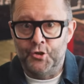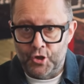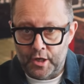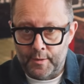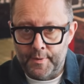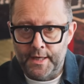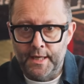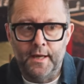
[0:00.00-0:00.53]

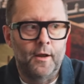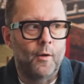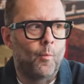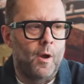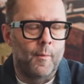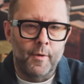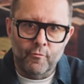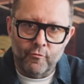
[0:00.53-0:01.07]
Germany
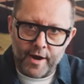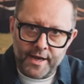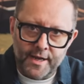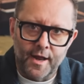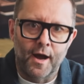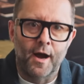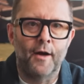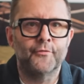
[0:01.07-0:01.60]
when we
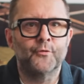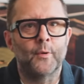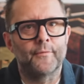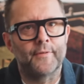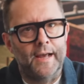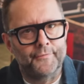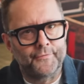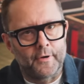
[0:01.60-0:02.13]
rent after
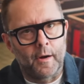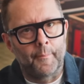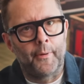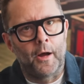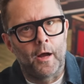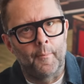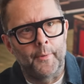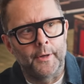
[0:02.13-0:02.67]
we've left our
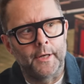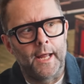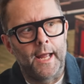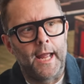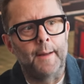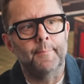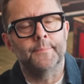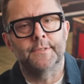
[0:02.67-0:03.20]
apartment
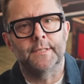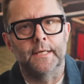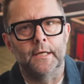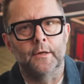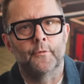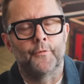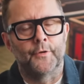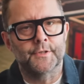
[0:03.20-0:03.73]

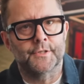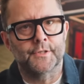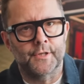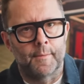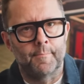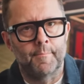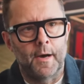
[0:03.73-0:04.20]
empty for some